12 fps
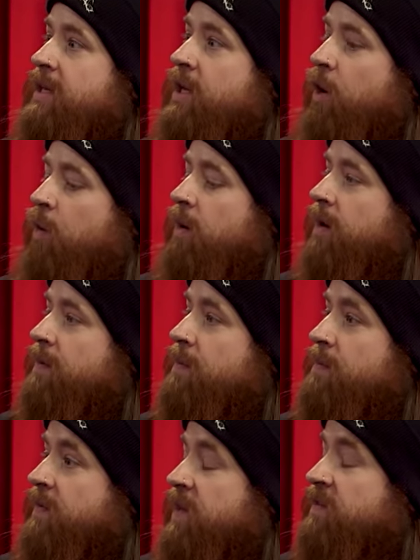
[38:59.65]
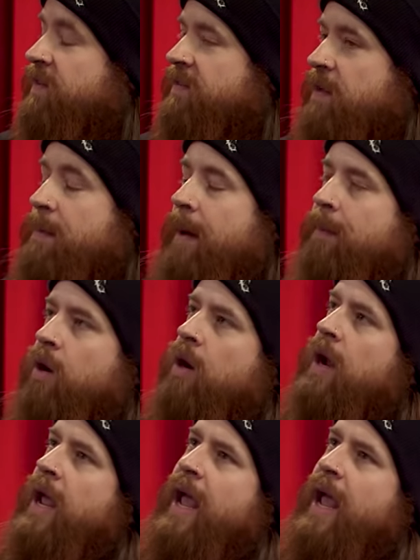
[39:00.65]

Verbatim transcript: you know, consistent member.